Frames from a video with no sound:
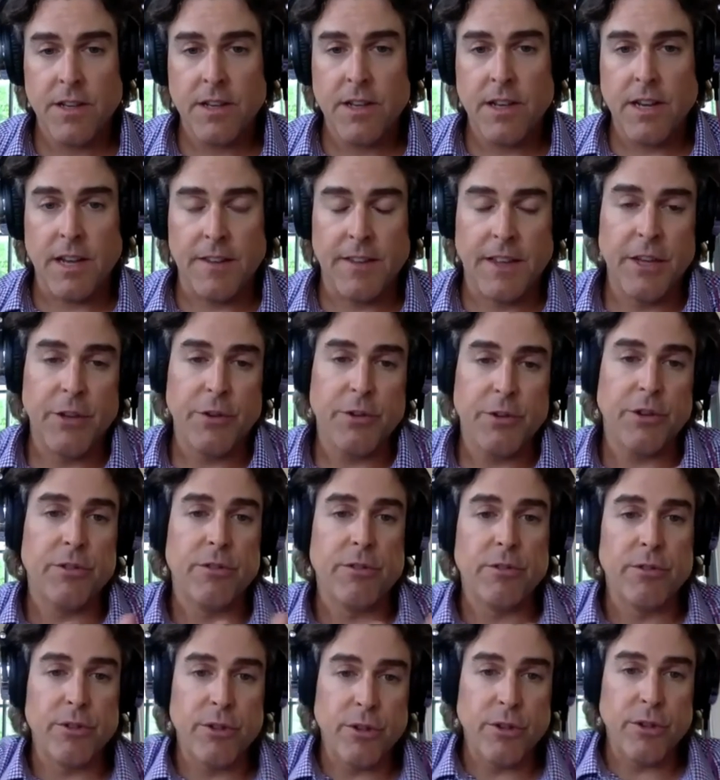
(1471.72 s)
And then you
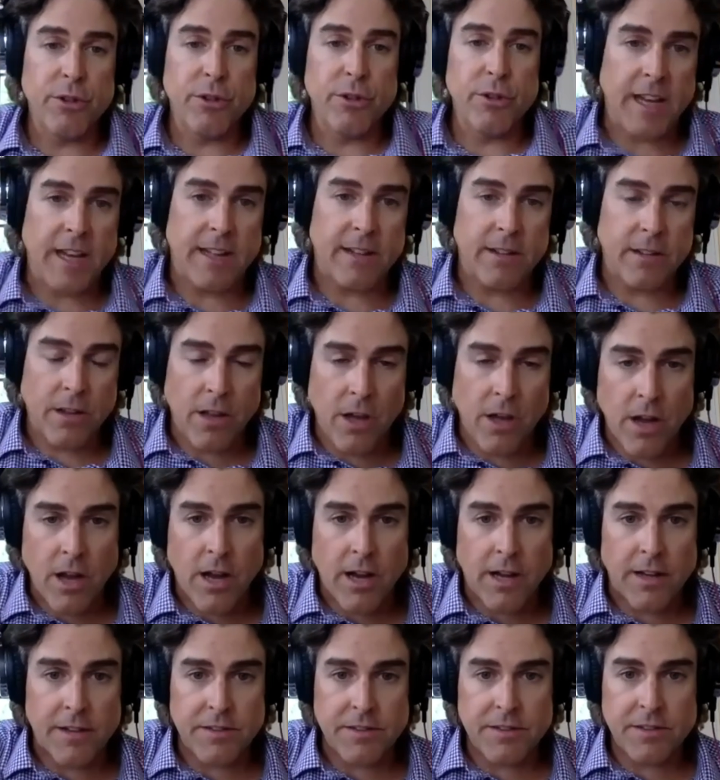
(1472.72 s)
can use that
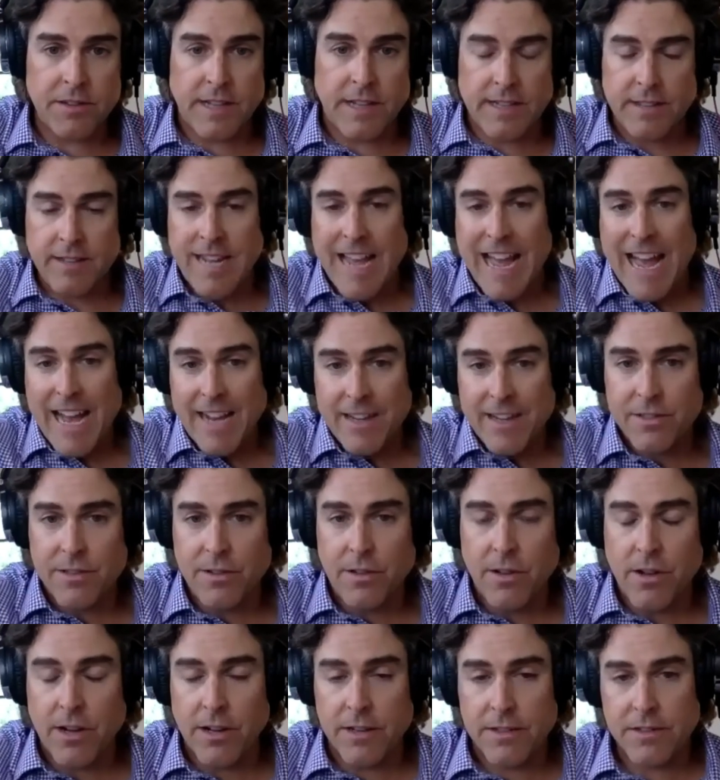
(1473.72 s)
loss, that tax
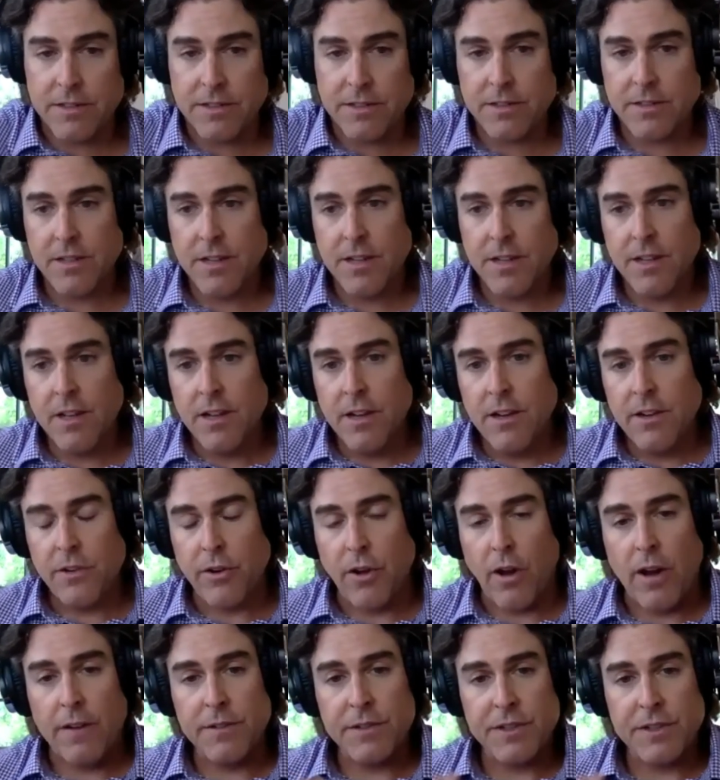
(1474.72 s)
loss,
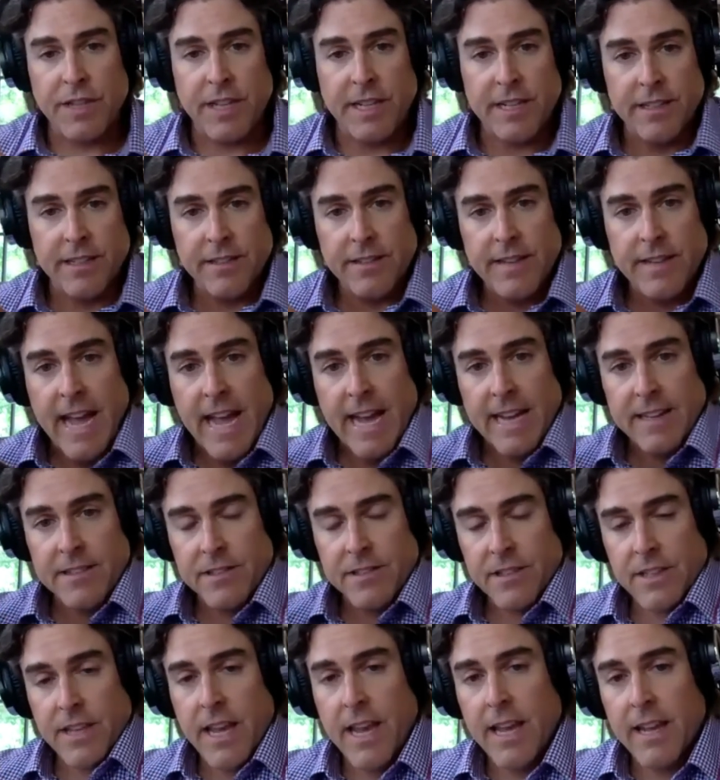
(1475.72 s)
to offset
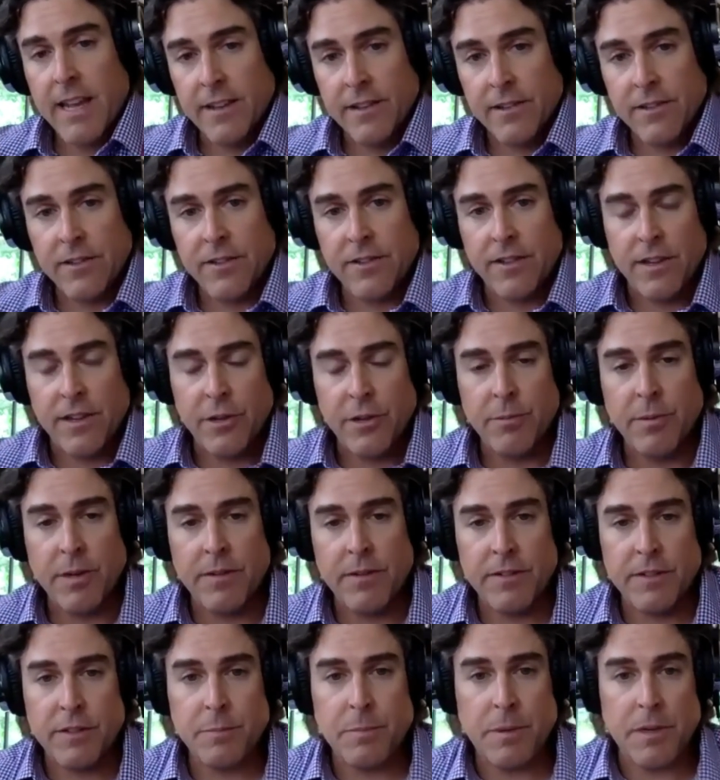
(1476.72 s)
tax gains that you might
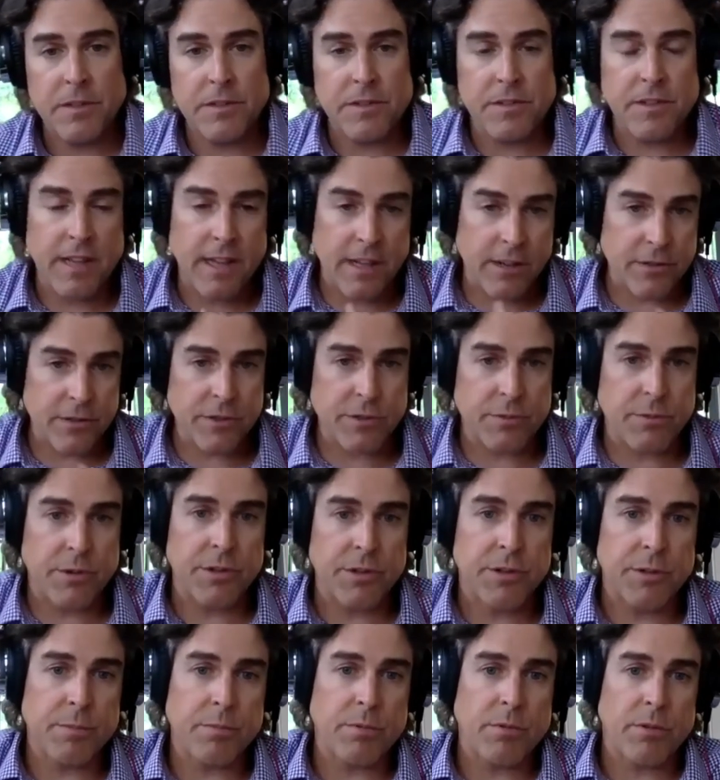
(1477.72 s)
have experienced elsewhere
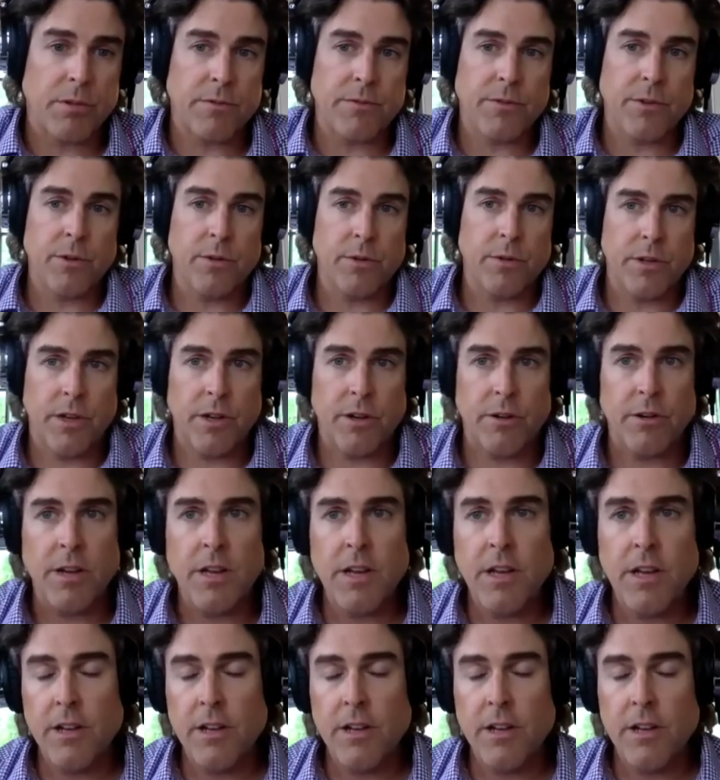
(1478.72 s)
in your portfolio.